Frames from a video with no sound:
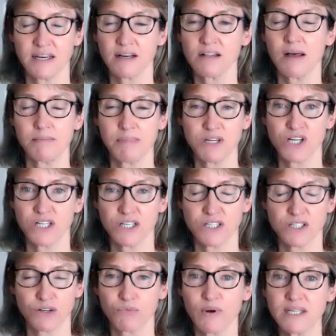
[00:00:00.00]
that climate change is
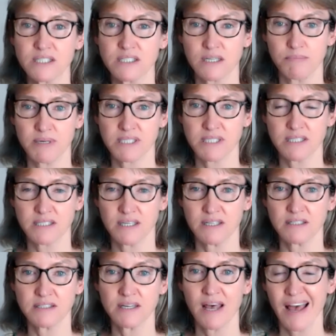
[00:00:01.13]
a risk to
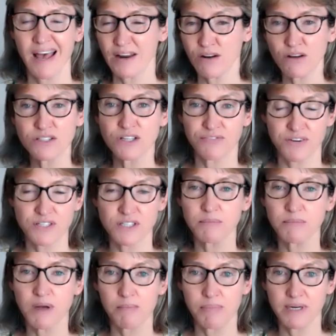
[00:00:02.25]
businesses. And also for
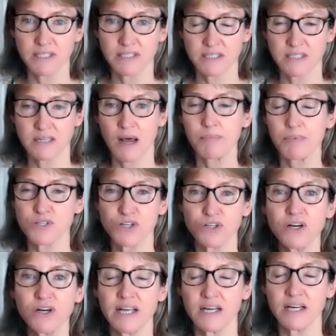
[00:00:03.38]
some companies, it's an
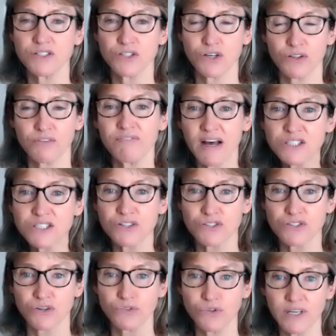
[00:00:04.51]
opportunity. And so the investors
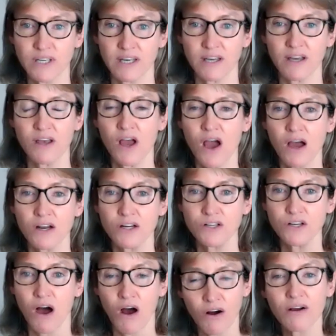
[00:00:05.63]
are looking,
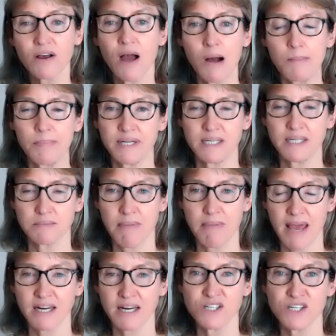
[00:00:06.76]
are companies
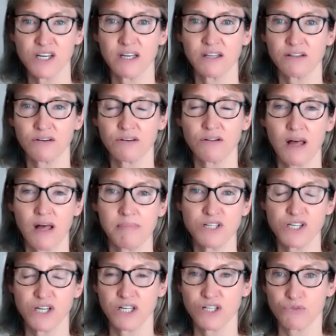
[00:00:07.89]
managing their climate
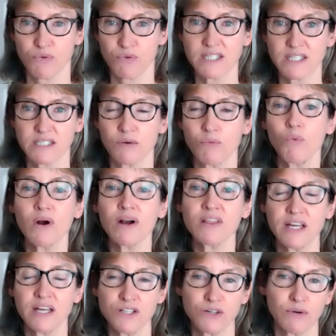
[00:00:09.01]
change risk, and what are
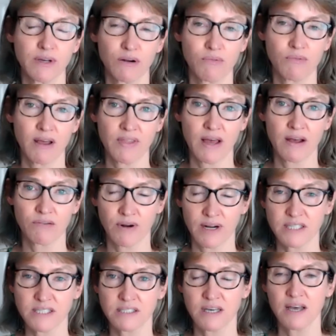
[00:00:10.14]
they doing around that
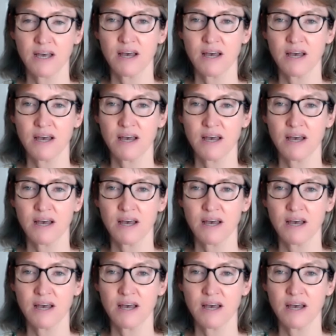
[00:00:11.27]
risk